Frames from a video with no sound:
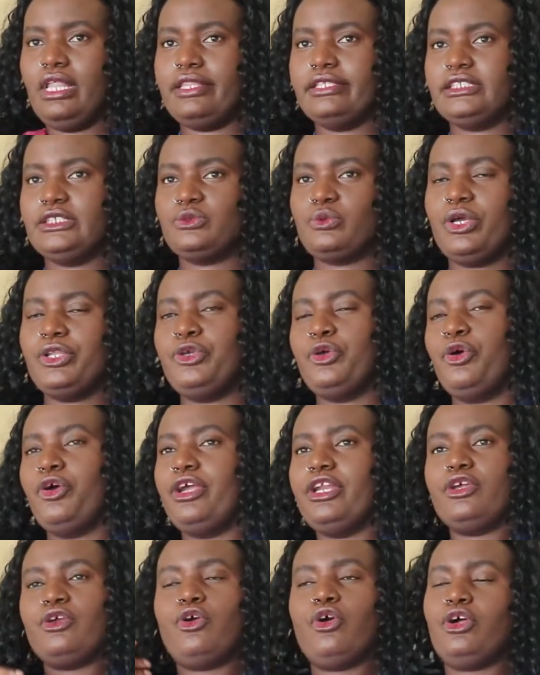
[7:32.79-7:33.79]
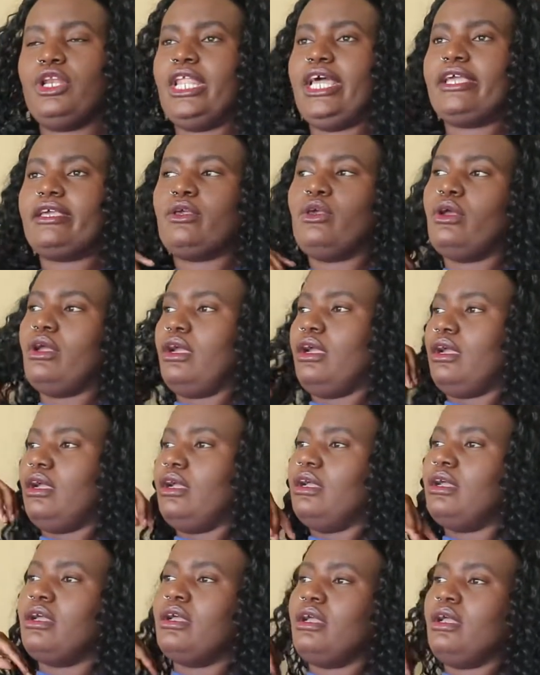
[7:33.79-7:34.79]
This is when you already got like your
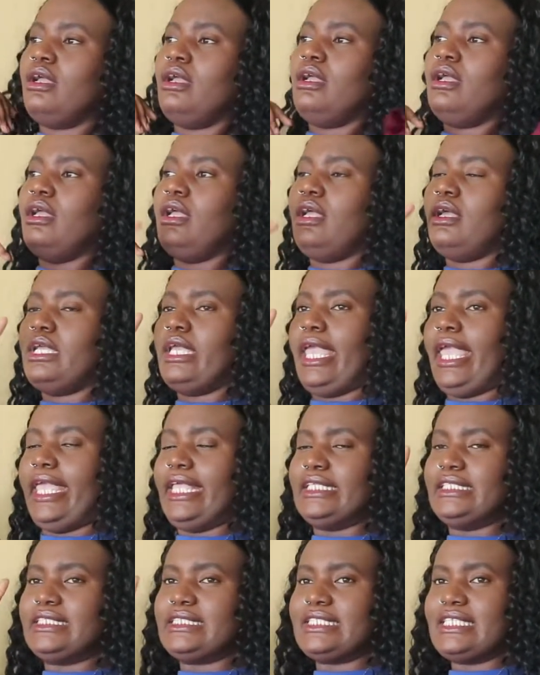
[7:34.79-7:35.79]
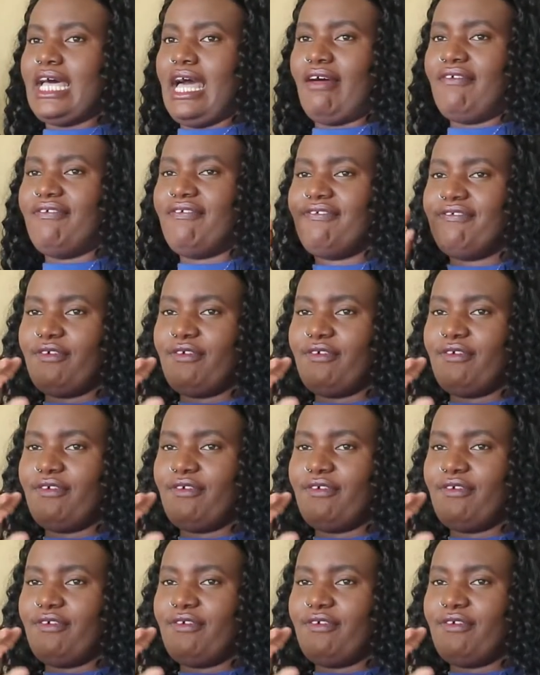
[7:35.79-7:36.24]
Insta